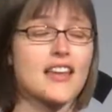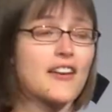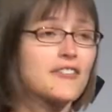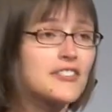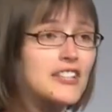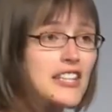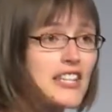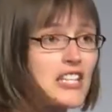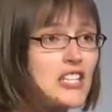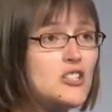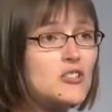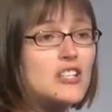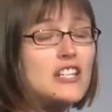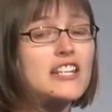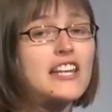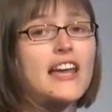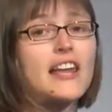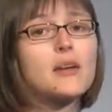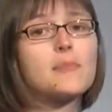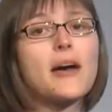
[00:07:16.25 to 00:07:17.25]
everything you can
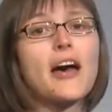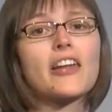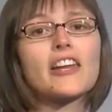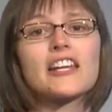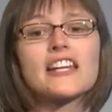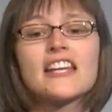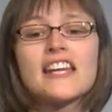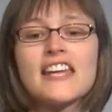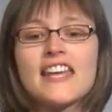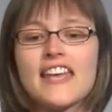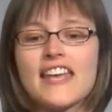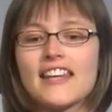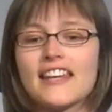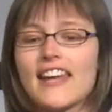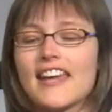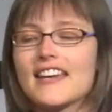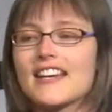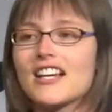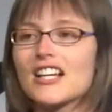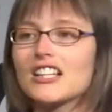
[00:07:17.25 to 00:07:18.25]
get about it in
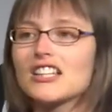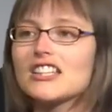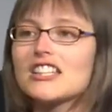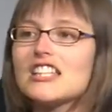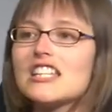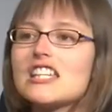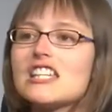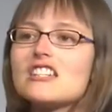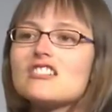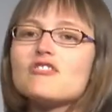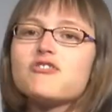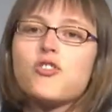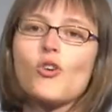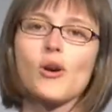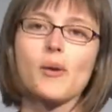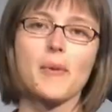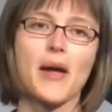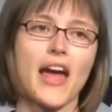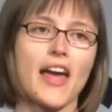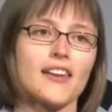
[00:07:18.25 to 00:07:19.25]
a clean
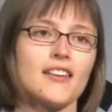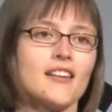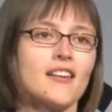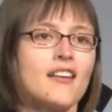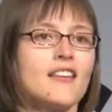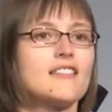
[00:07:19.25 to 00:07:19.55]
format